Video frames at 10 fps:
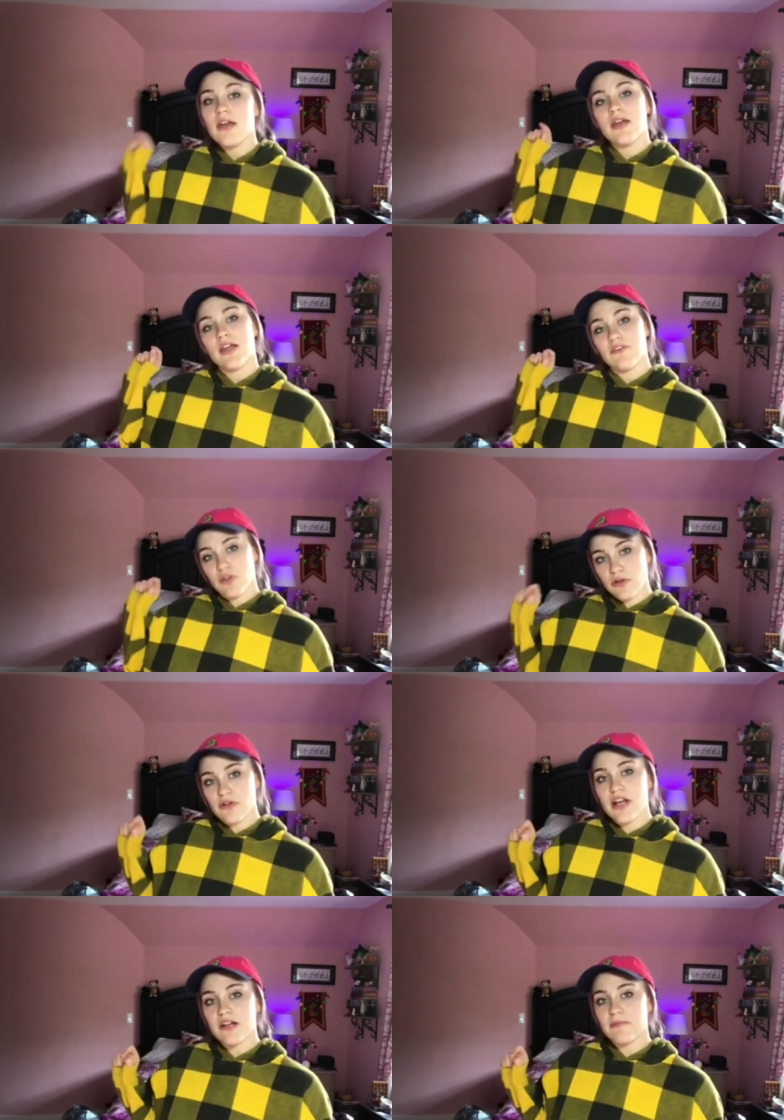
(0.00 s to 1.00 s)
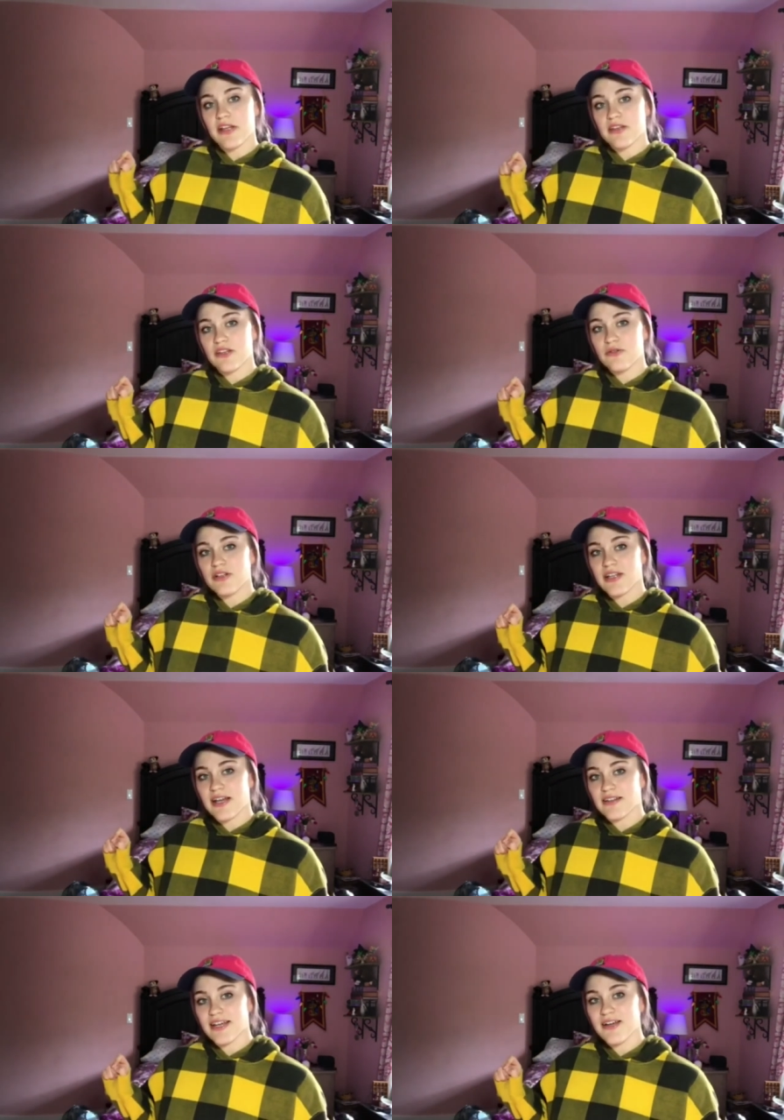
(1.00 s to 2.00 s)
if you learn how to play the
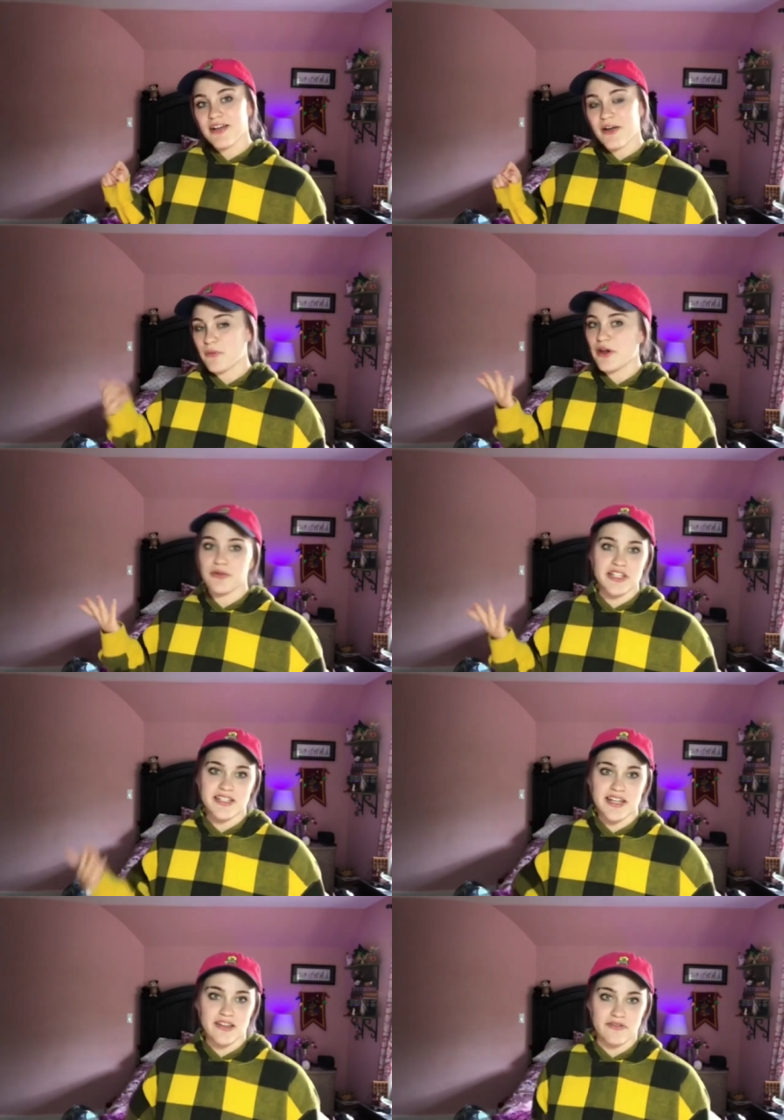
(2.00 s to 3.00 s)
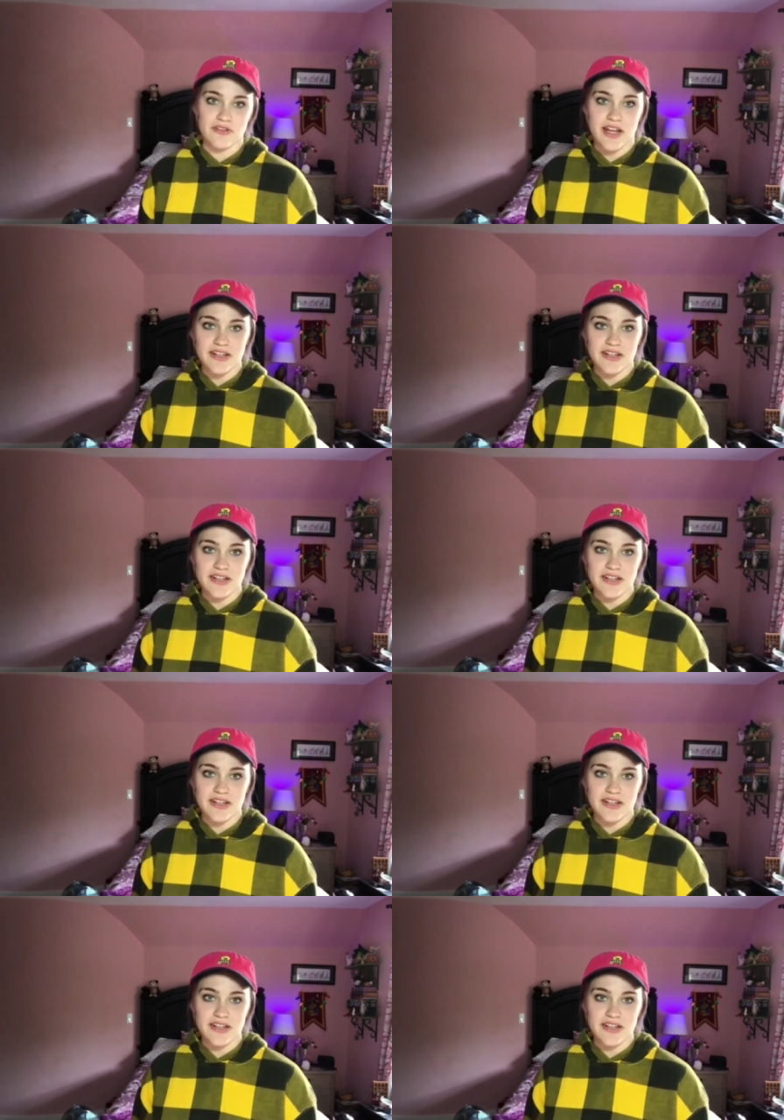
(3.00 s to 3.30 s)
ukulele, and we only stayed there for like